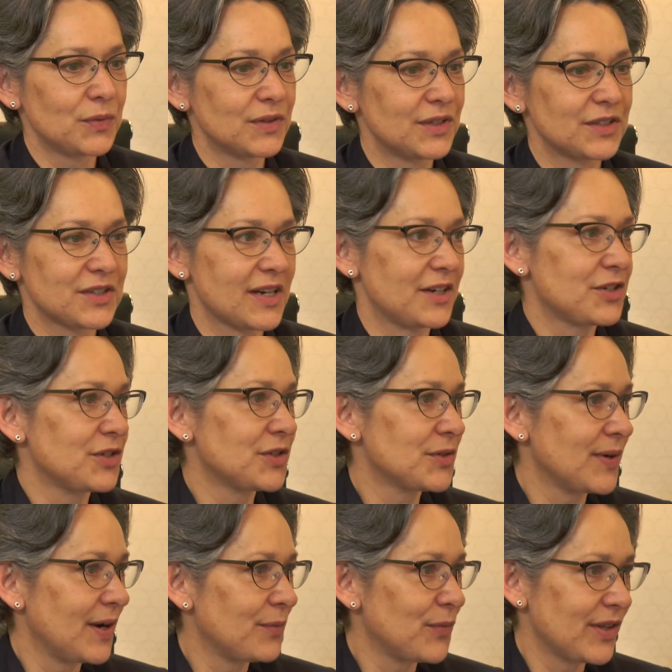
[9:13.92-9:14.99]

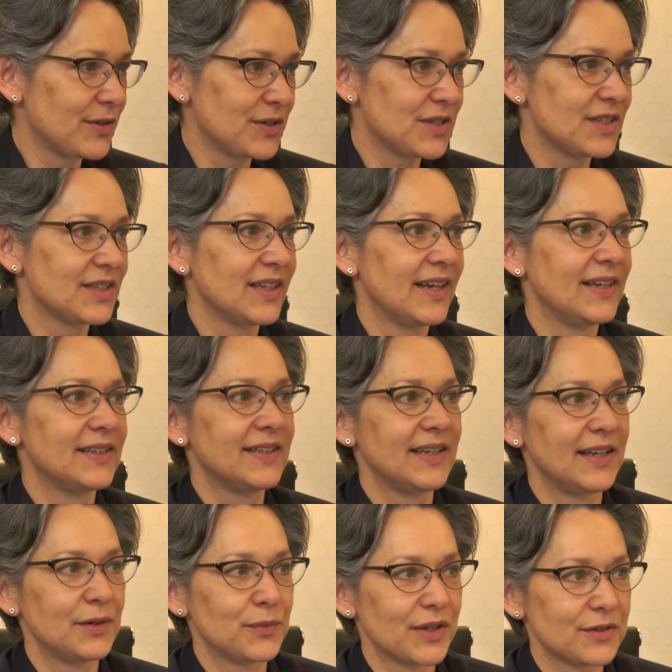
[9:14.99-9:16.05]
discussions around whether it's C18,